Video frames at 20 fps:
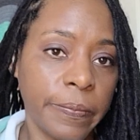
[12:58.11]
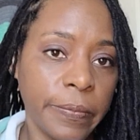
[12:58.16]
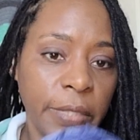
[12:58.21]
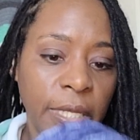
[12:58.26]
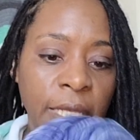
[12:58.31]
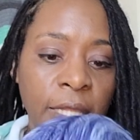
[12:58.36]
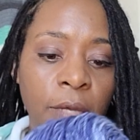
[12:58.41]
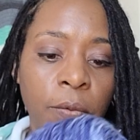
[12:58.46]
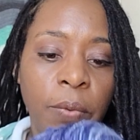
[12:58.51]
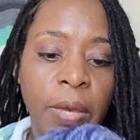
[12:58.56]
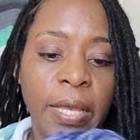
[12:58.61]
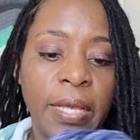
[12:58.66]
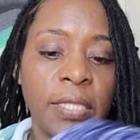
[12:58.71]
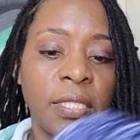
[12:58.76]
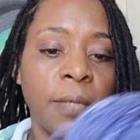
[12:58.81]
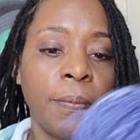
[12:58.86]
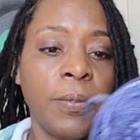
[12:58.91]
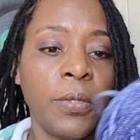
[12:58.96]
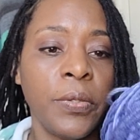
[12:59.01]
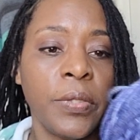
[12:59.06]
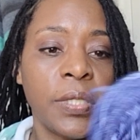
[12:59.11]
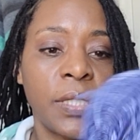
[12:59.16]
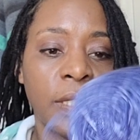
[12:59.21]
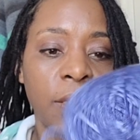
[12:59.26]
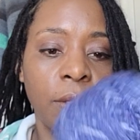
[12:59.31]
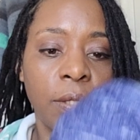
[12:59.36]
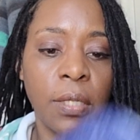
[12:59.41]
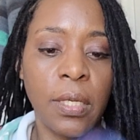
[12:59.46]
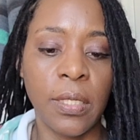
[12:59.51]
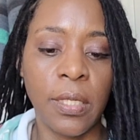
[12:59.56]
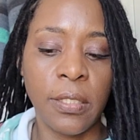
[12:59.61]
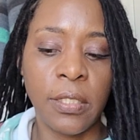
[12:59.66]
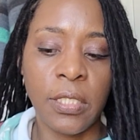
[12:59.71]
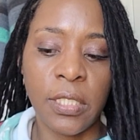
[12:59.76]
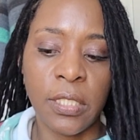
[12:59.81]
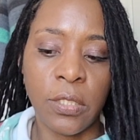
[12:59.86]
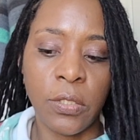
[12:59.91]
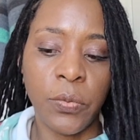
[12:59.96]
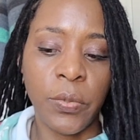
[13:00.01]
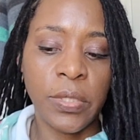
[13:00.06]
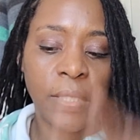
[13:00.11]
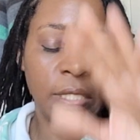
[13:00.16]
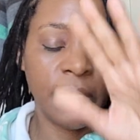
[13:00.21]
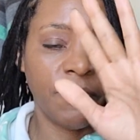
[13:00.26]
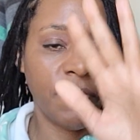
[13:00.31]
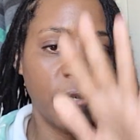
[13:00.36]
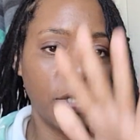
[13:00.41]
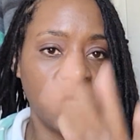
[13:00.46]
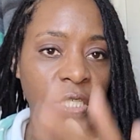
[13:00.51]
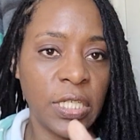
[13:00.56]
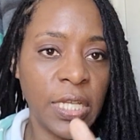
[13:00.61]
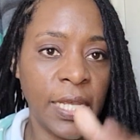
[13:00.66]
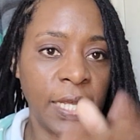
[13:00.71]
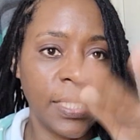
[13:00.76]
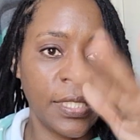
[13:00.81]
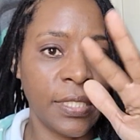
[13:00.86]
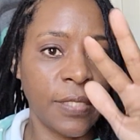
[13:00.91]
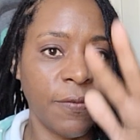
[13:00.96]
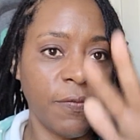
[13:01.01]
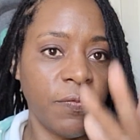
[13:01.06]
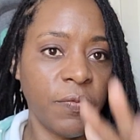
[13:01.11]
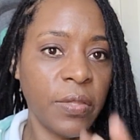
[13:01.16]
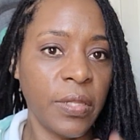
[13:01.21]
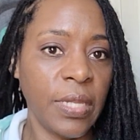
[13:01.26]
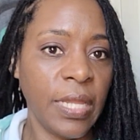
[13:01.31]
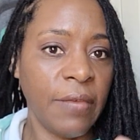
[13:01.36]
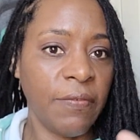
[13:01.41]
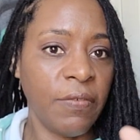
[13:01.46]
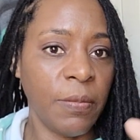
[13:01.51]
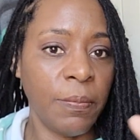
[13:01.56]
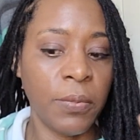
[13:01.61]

Either way, because the blue is still going to just do its different shades of the navy